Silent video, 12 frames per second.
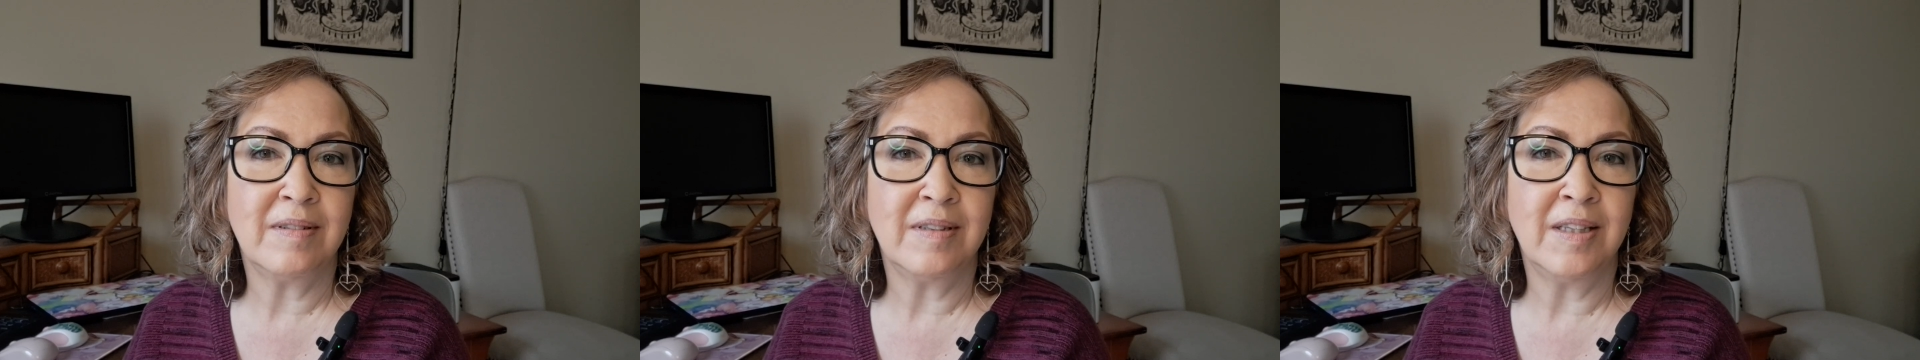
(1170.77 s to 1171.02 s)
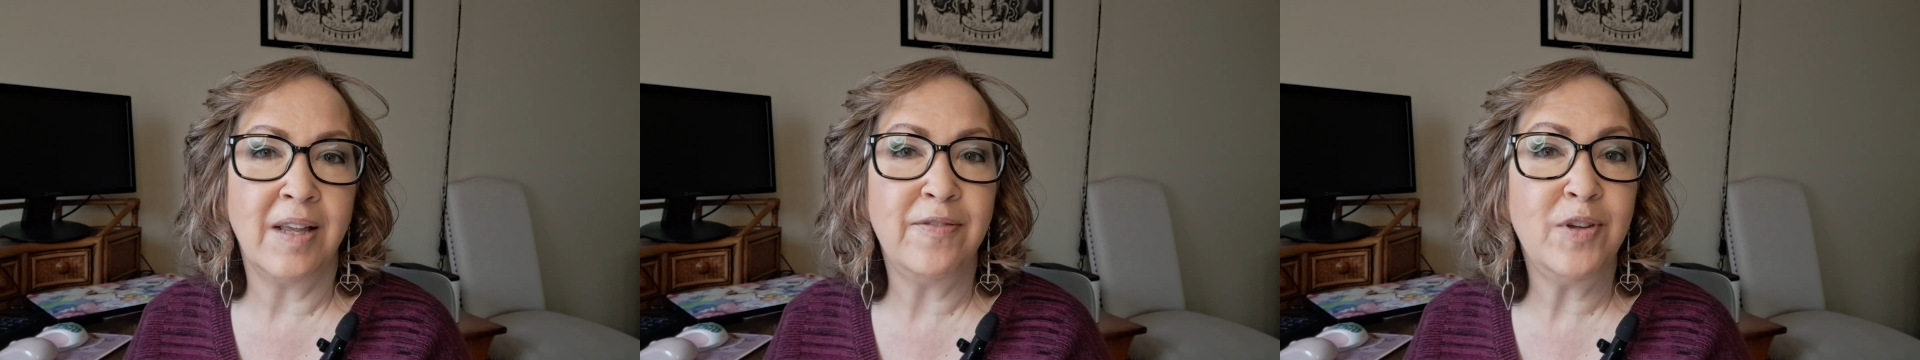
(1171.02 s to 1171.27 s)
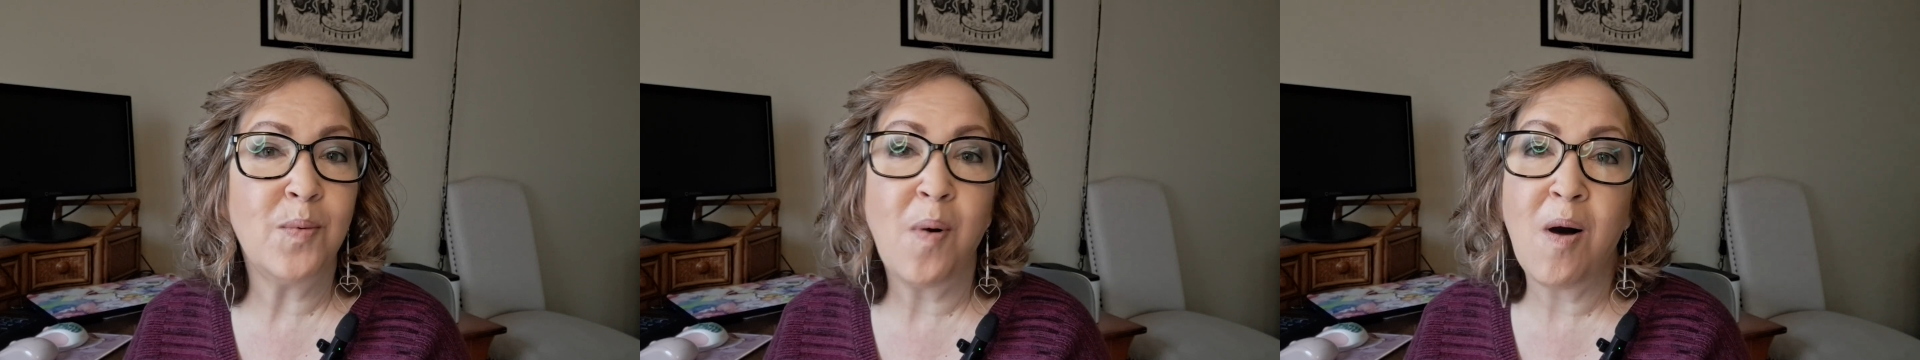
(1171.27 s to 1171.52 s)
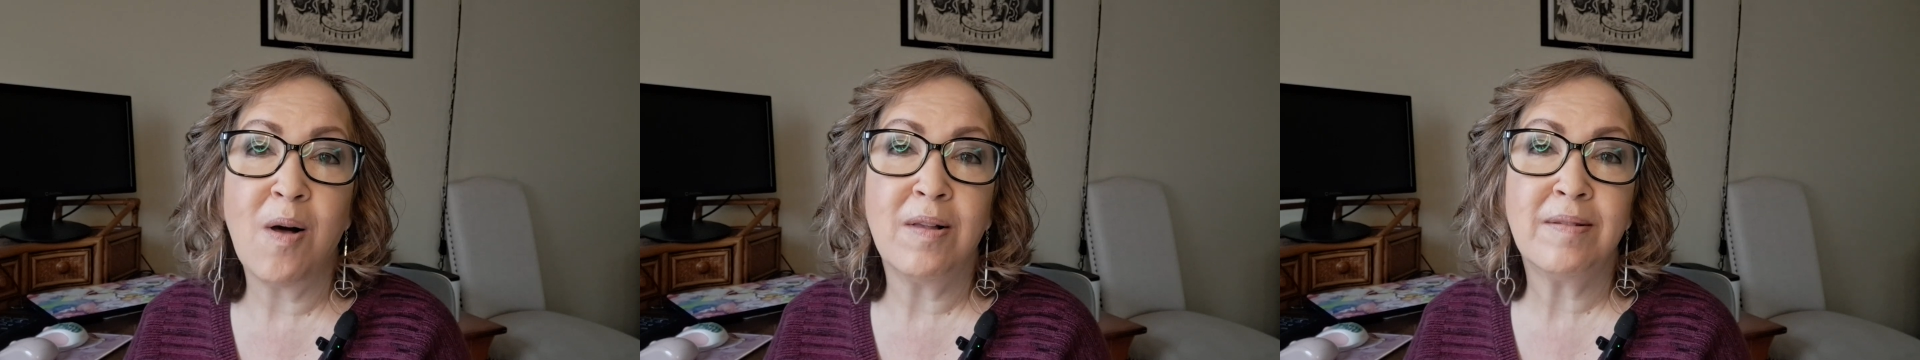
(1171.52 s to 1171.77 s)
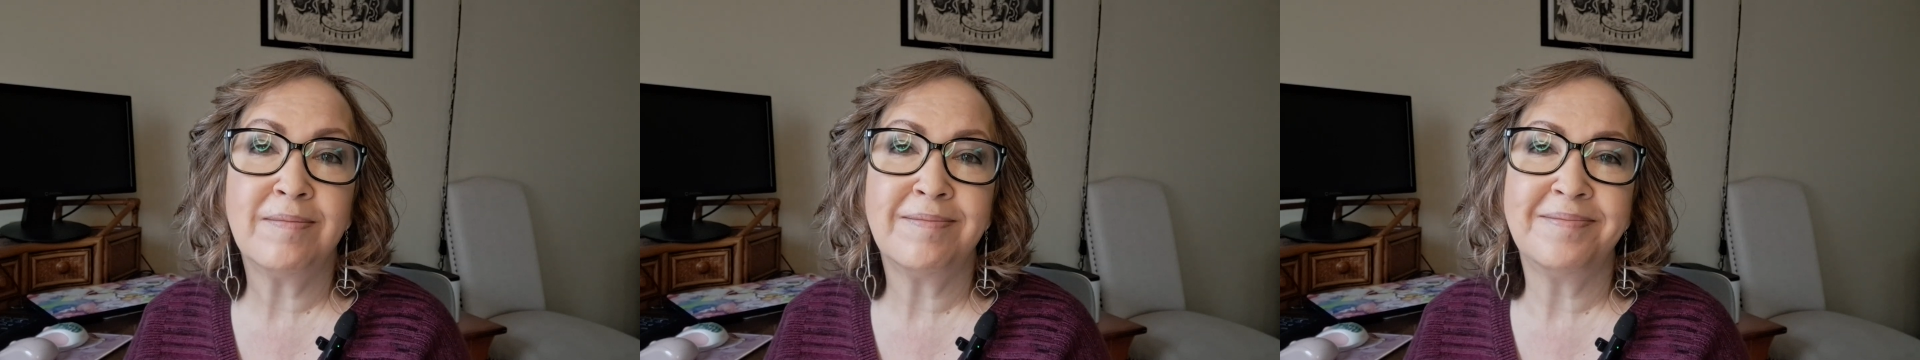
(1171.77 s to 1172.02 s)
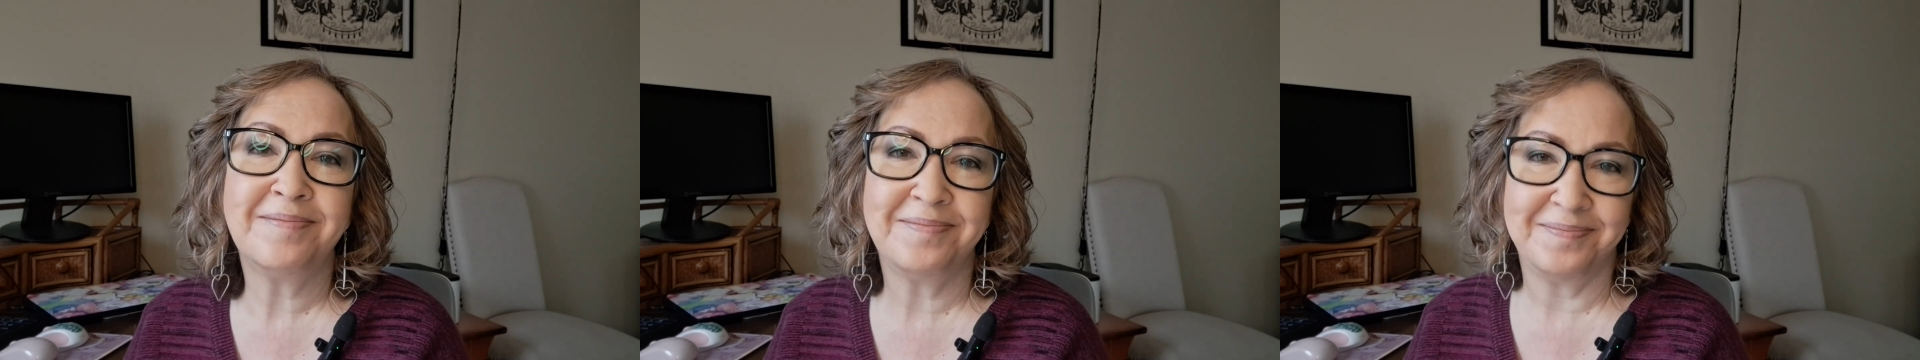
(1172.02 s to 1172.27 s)
love you
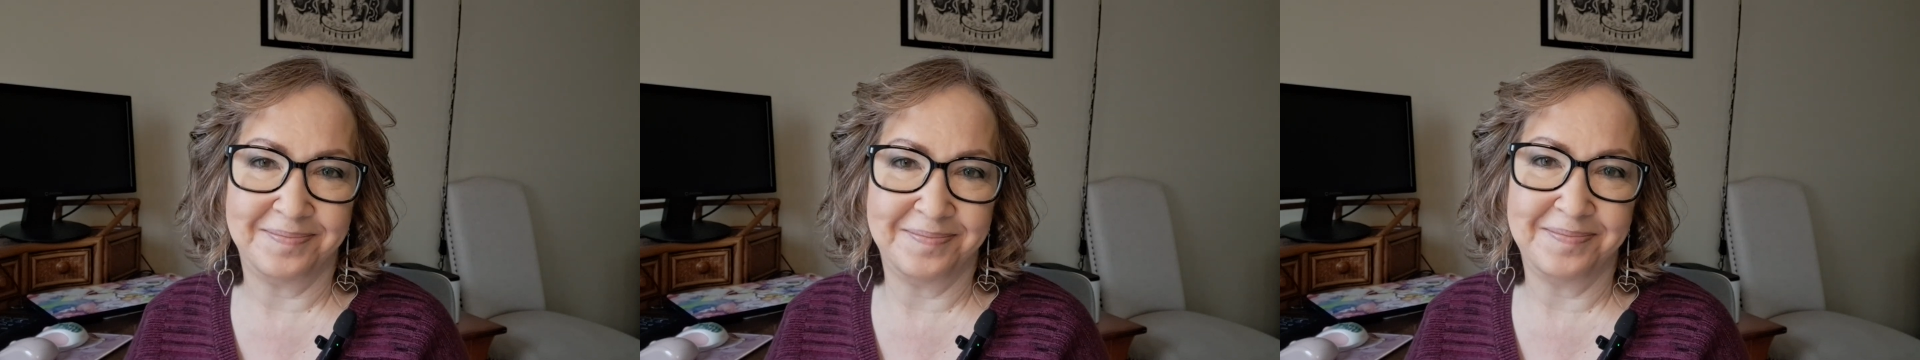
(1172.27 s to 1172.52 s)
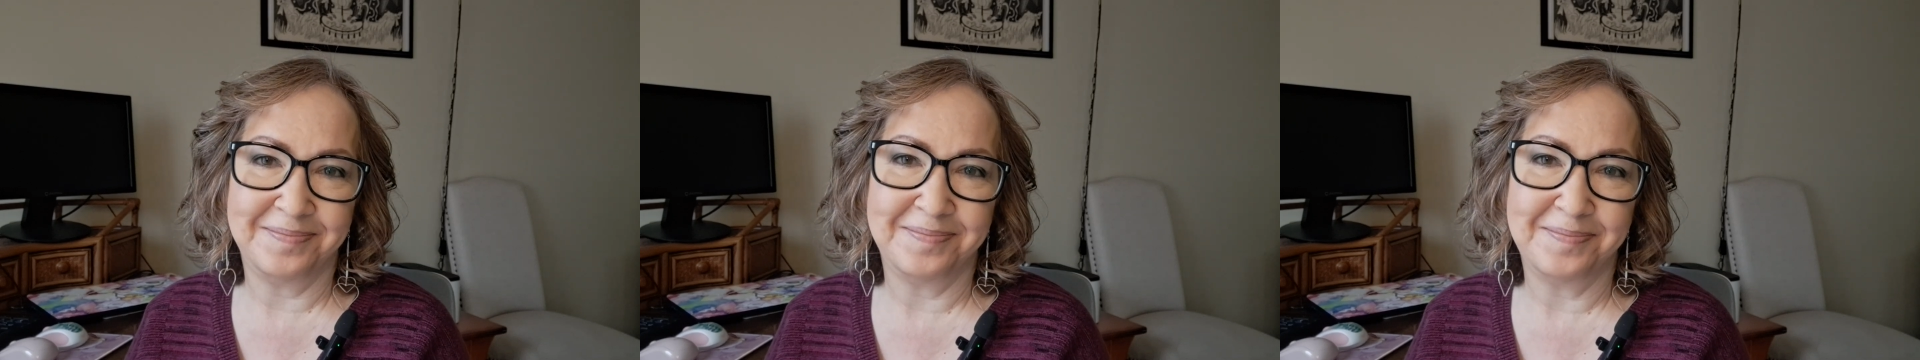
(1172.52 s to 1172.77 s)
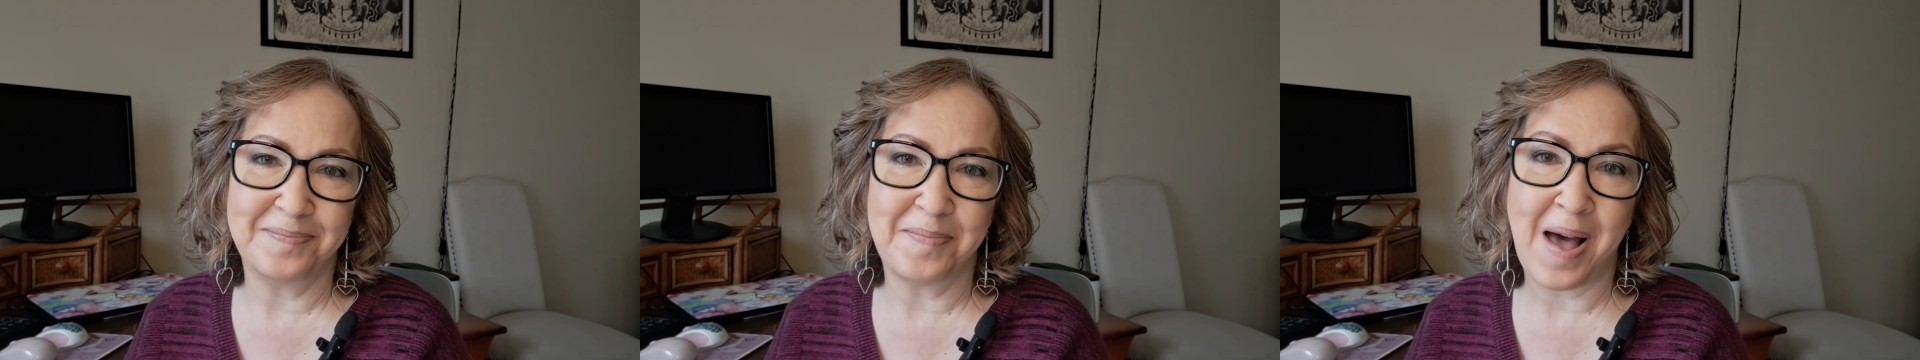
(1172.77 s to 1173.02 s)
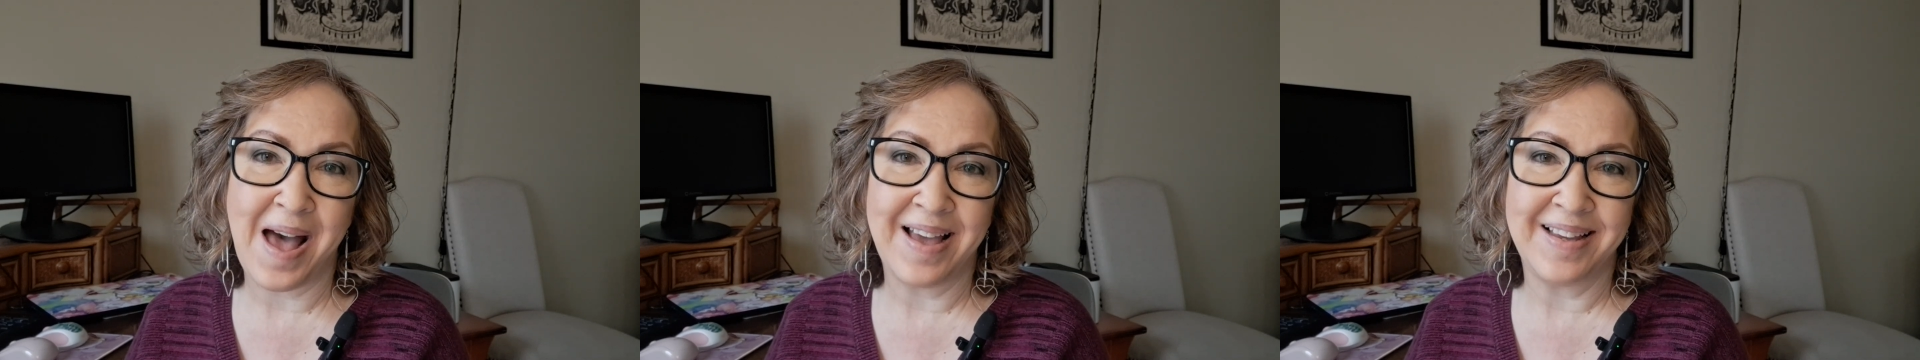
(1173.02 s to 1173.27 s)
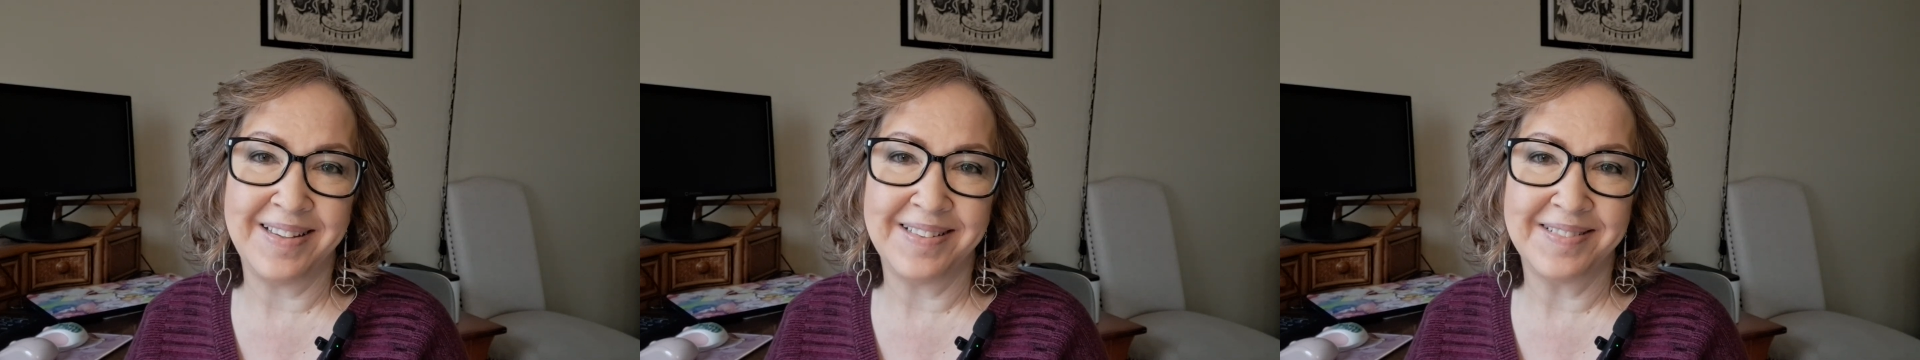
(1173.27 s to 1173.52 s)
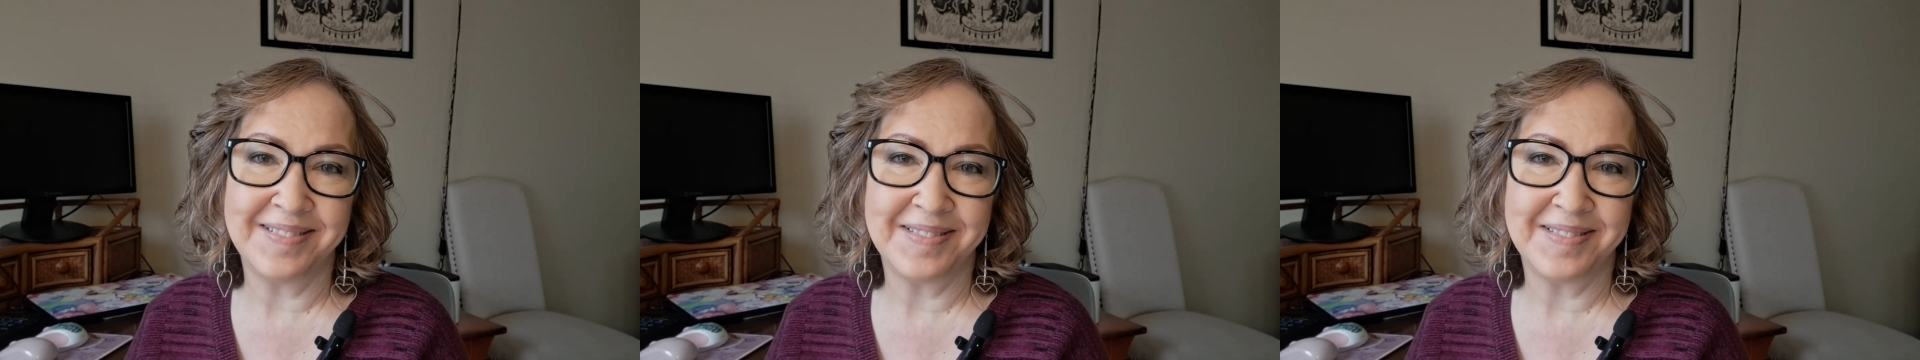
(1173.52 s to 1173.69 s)
all. Bye.